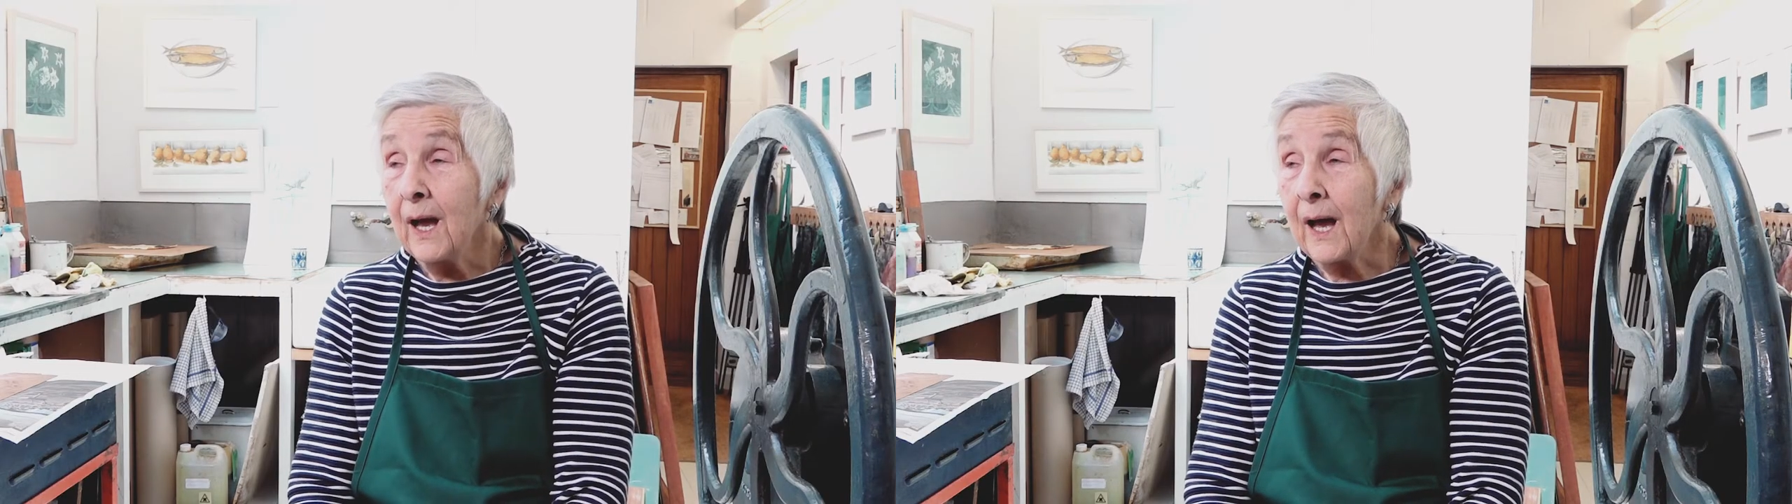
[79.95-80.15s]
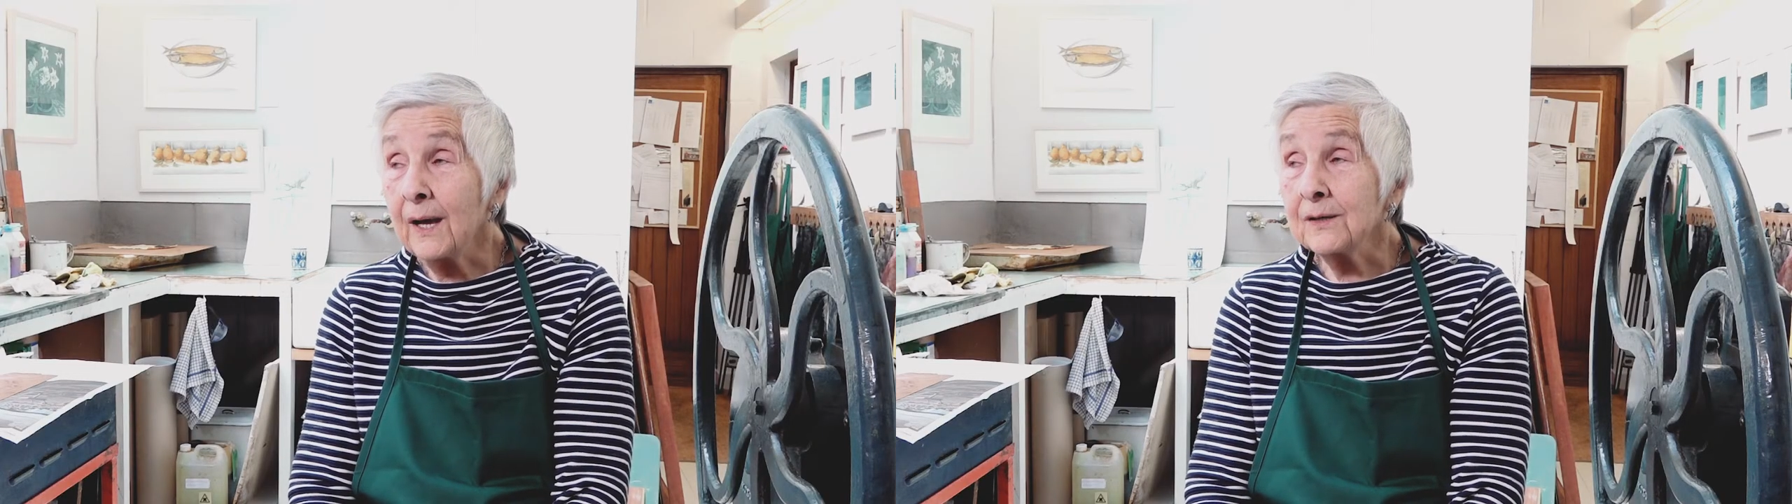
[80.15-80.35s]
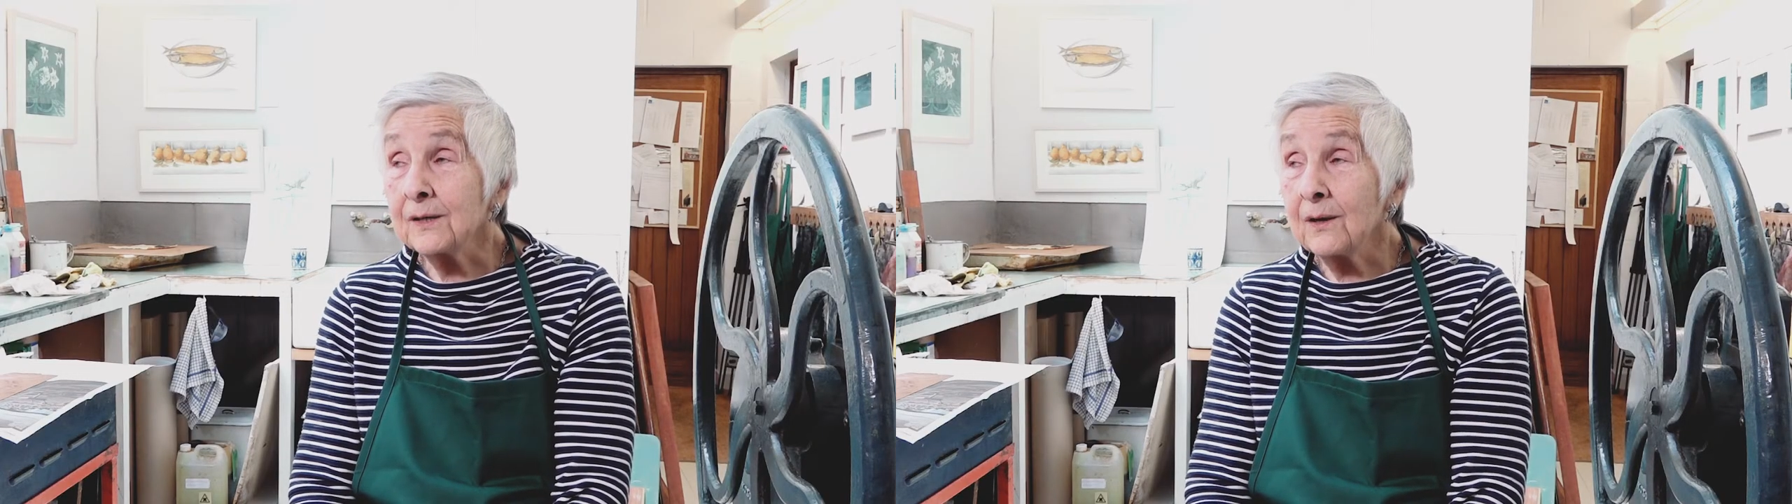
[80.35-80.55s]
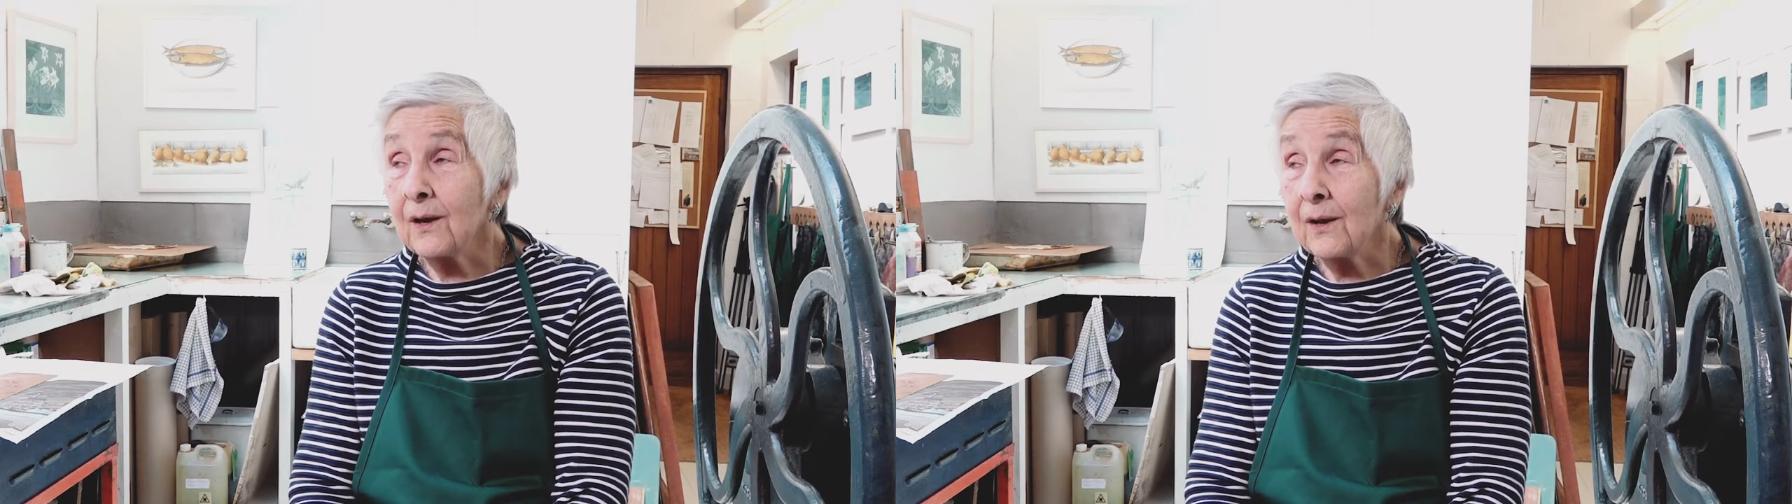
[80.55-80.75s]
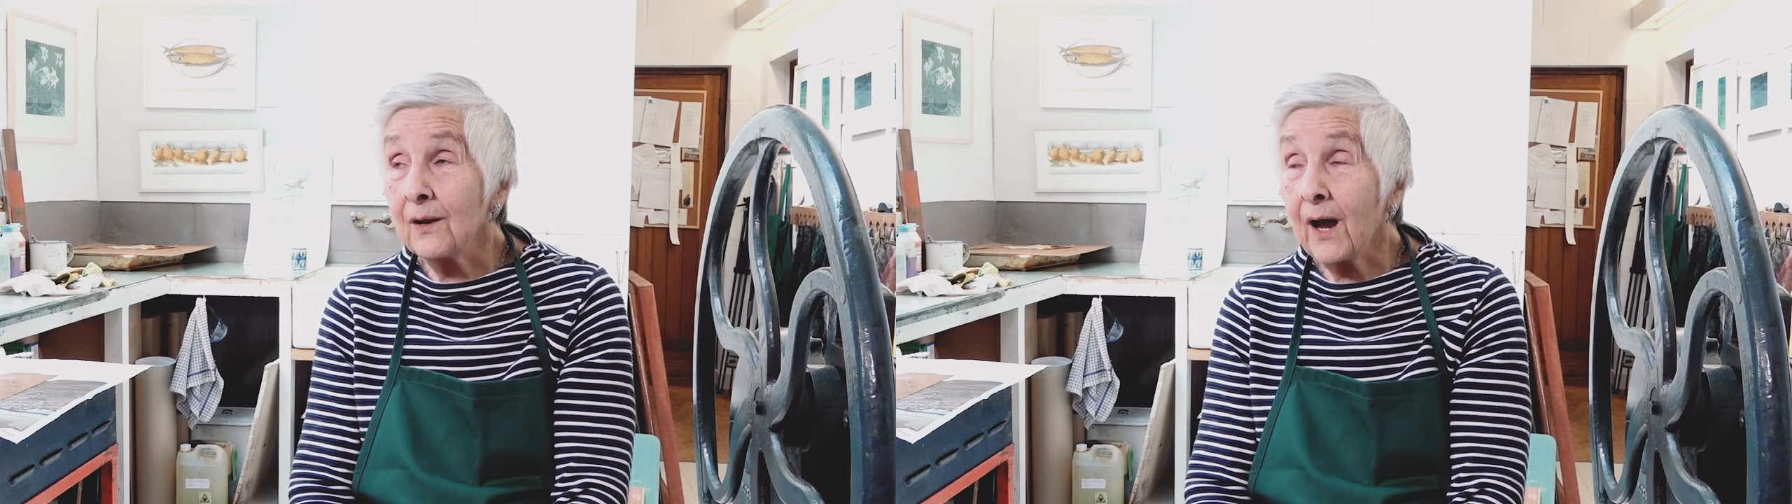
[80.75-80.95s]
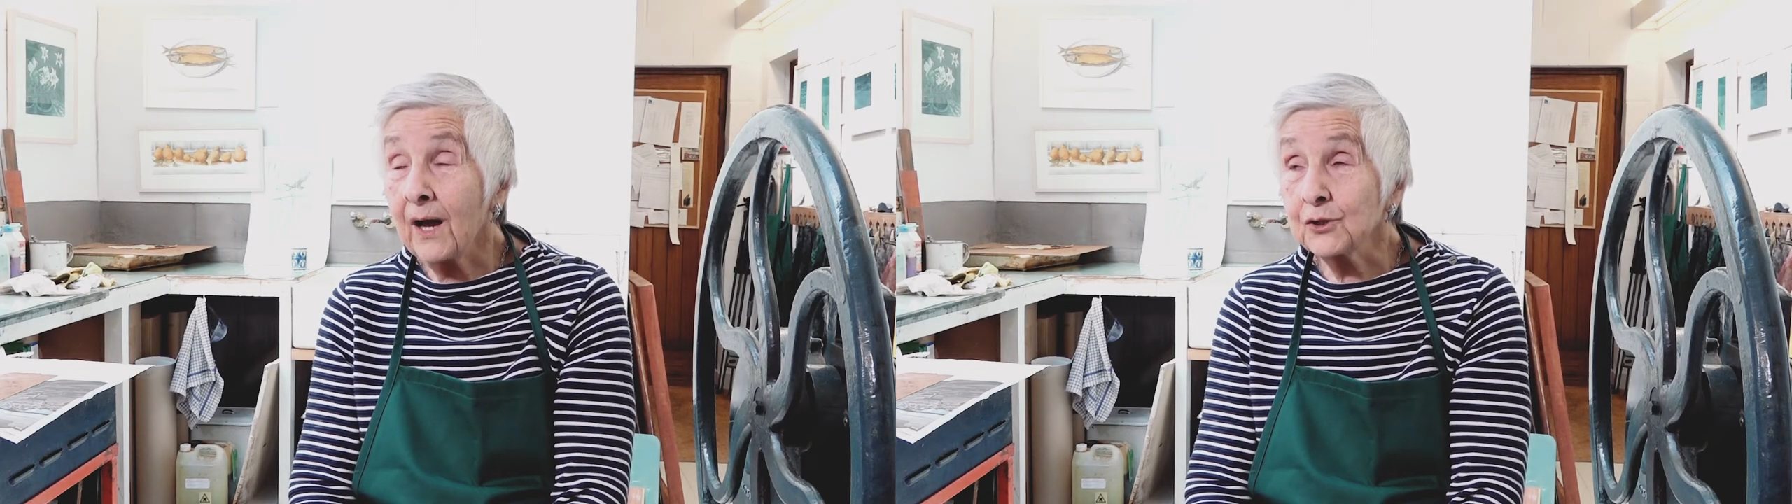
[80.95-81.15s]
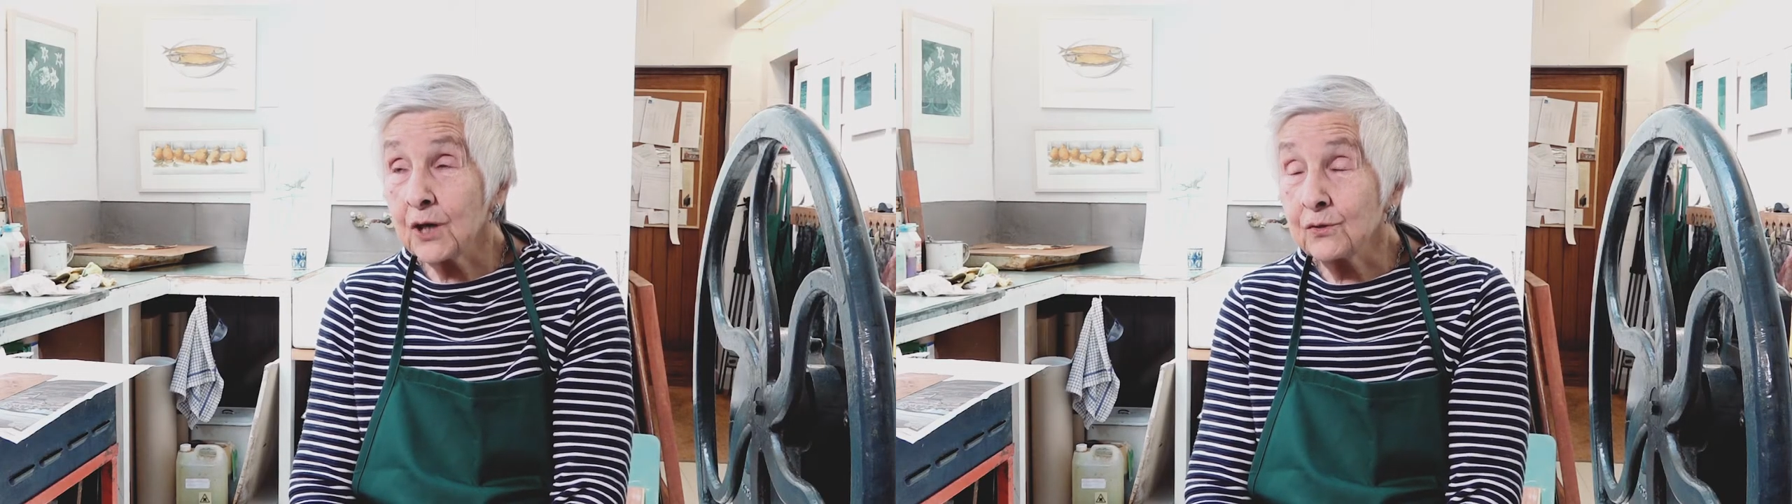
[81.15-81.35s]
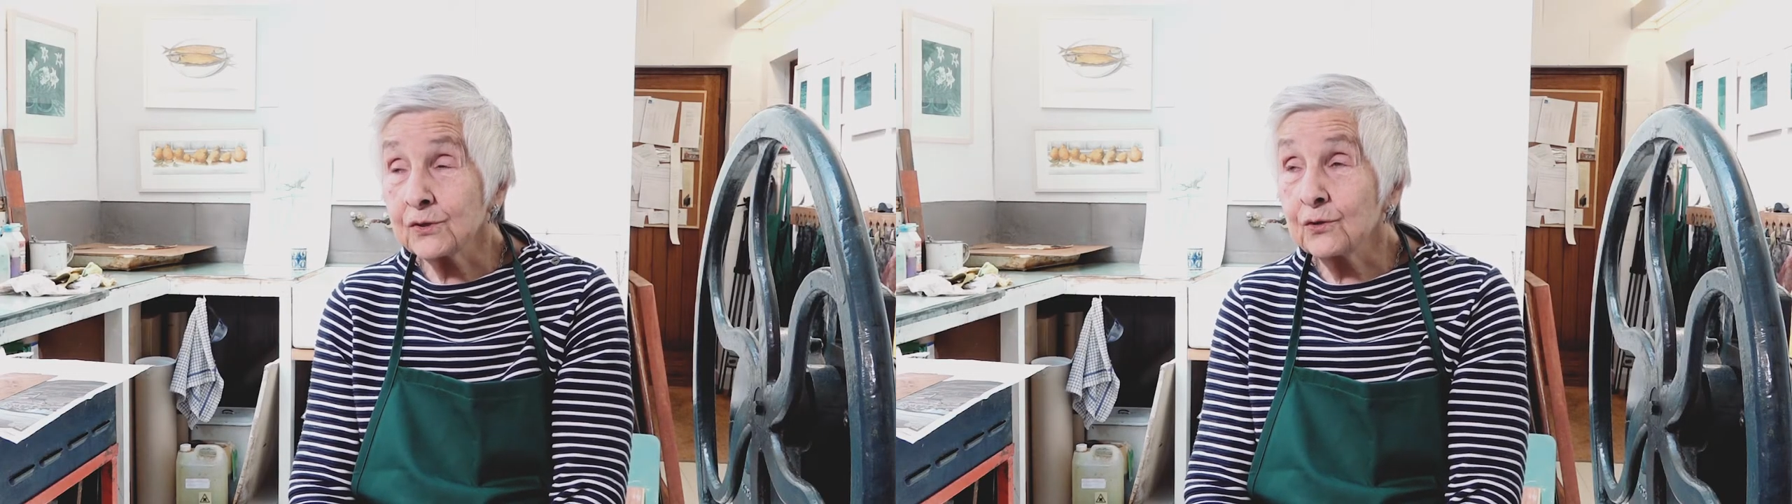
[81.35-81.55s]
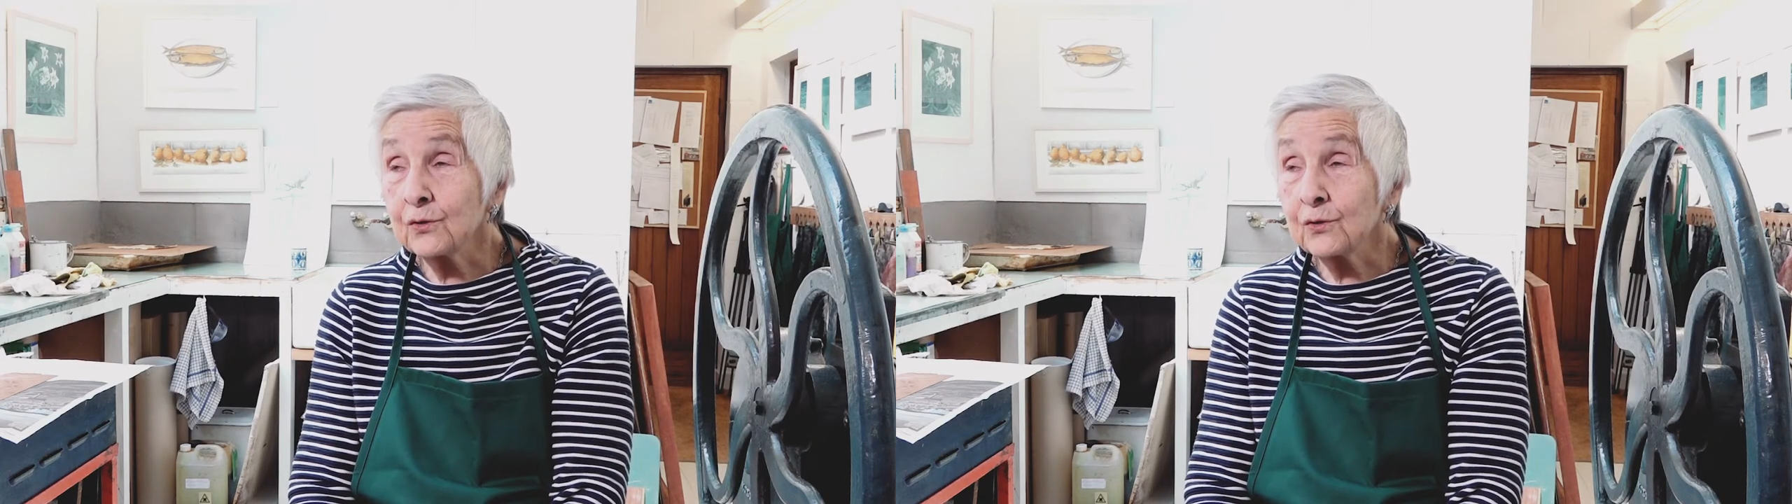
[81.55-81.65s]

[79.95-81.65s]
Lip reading: And I chose to